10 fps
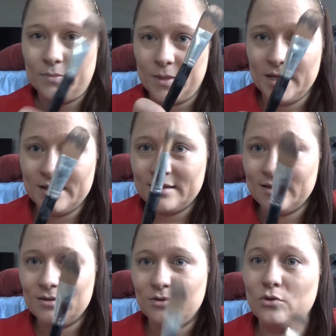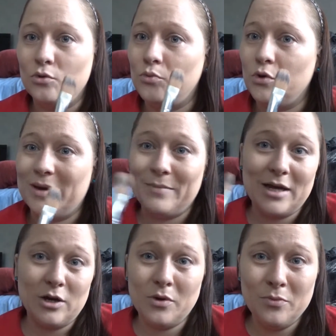this to put my
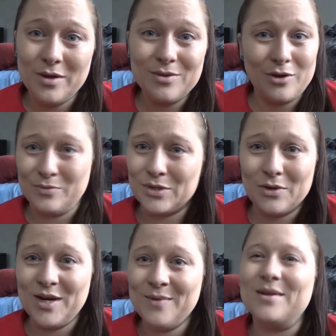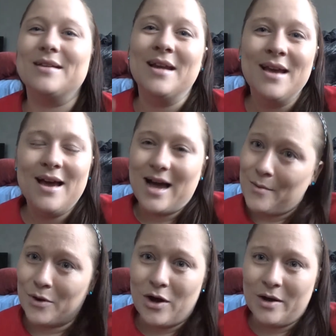makeup on with. I'm sorry, but I'm a